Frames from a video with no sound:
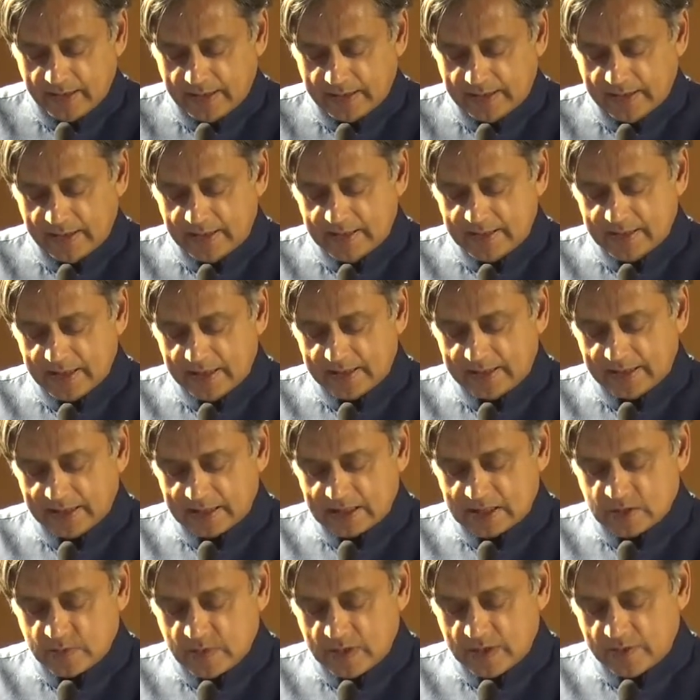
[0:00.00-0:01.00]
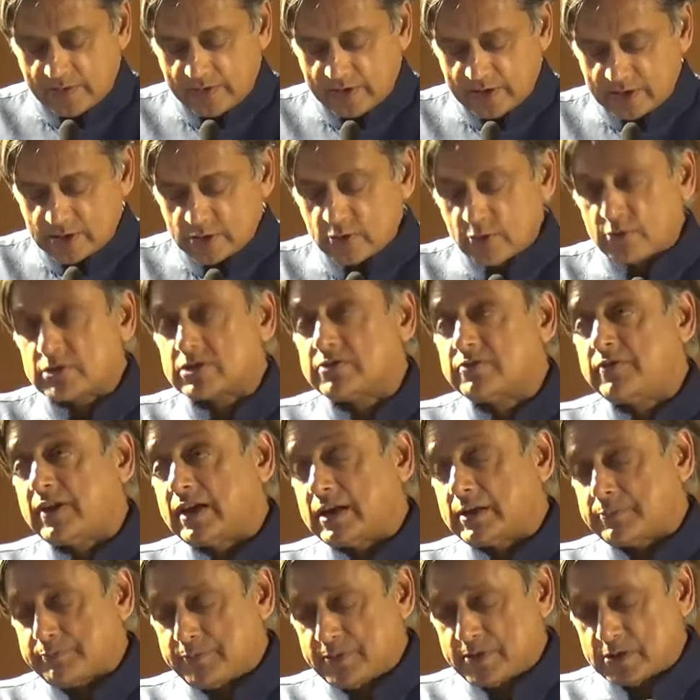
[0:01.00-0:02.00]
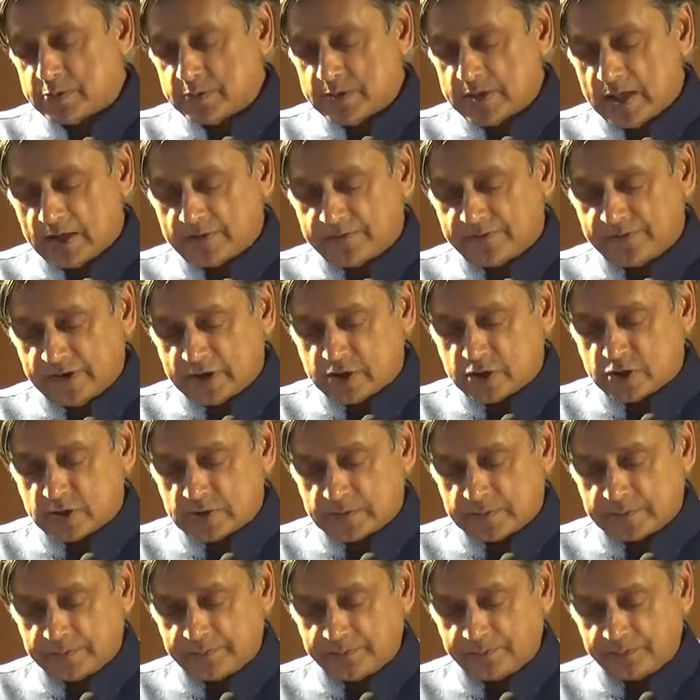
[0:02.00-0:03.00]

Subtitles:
In India and elsewhere, there is no development without fiction.